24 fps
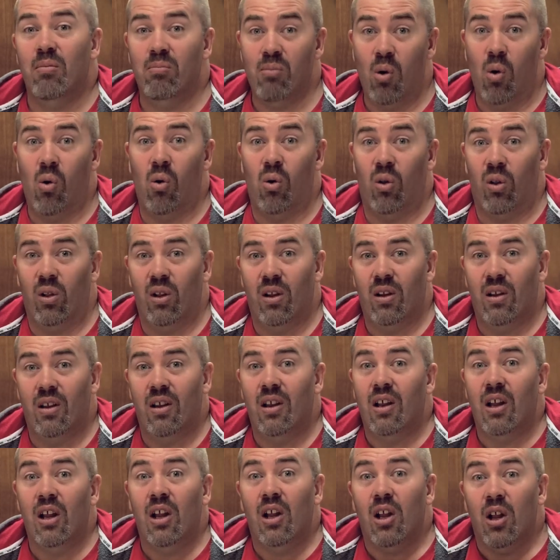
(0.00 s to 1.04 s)
MAWL.
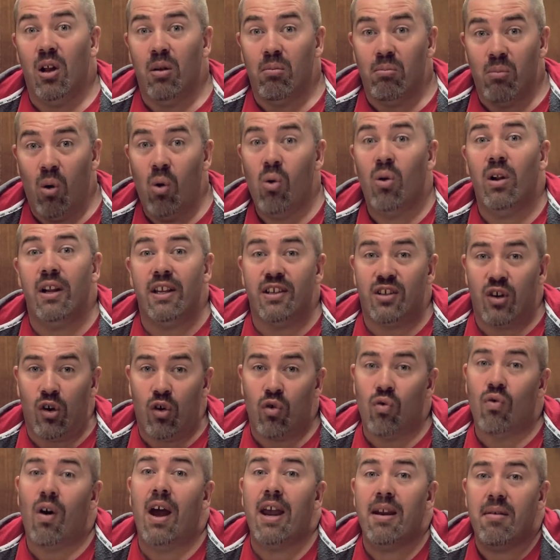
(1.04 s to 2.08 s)
MAWL is a
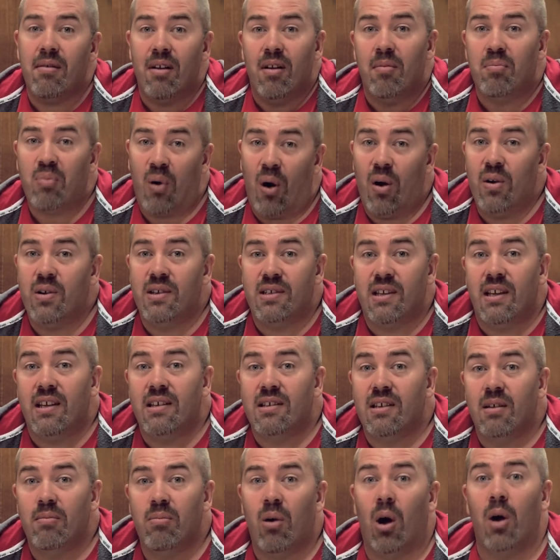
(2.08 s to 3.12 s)
great
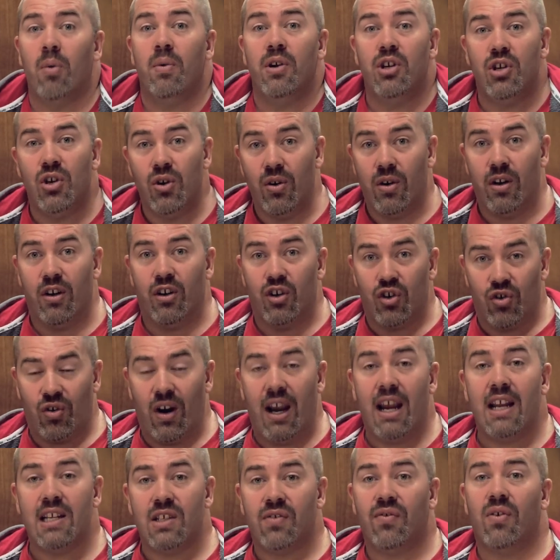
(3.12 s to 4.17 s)
process by which you can
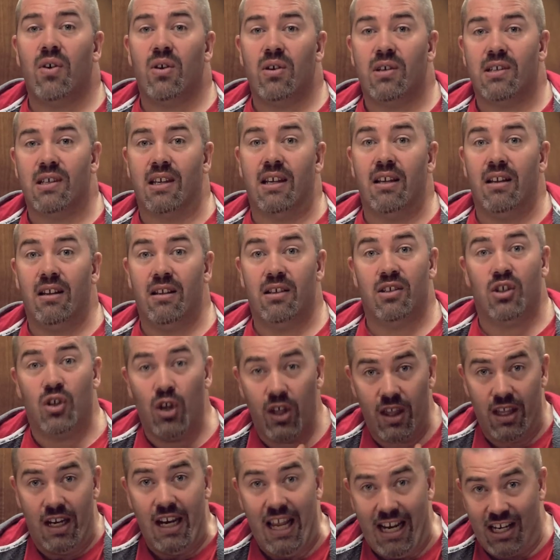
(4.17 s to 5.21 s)
transfer skills
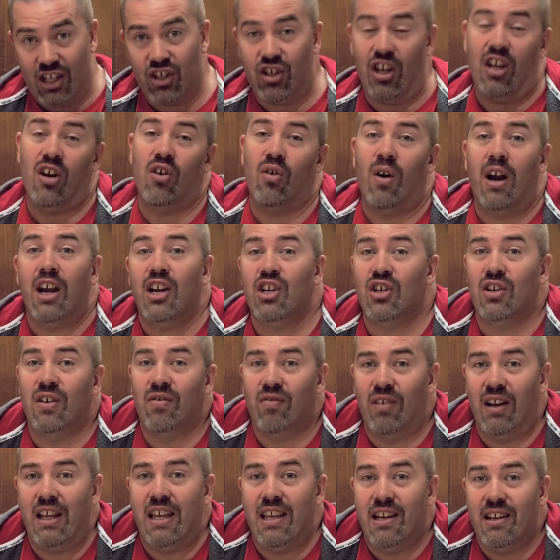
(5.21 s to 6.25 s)
to the next generation
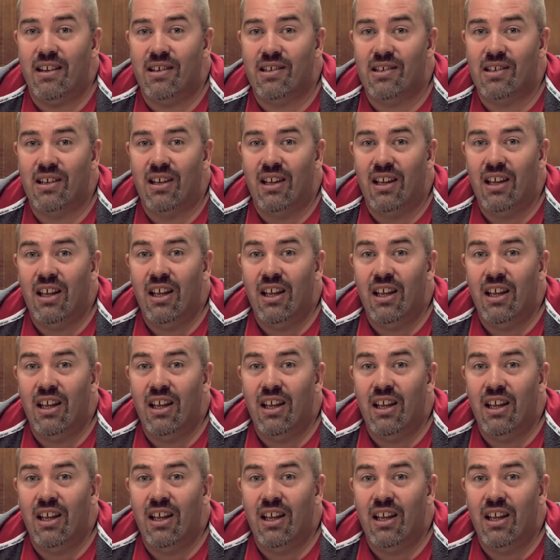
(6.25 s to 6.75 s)
of leaders.